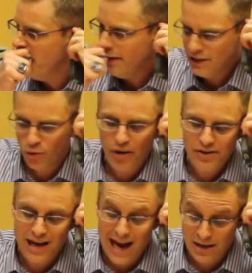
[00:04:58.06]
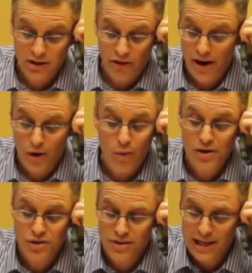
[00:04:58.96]
is really to ask a lot of
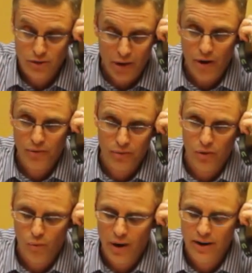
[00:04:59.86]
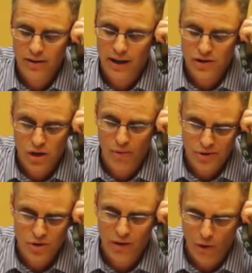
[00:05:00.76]
questions as we go through what Joe
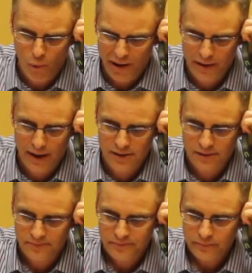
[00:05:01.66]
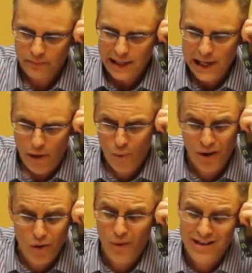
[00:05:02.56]
is doing with us.
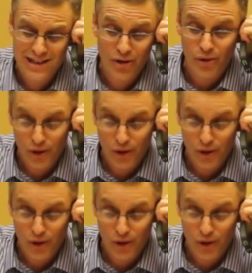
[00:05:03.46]
One of the ways he'll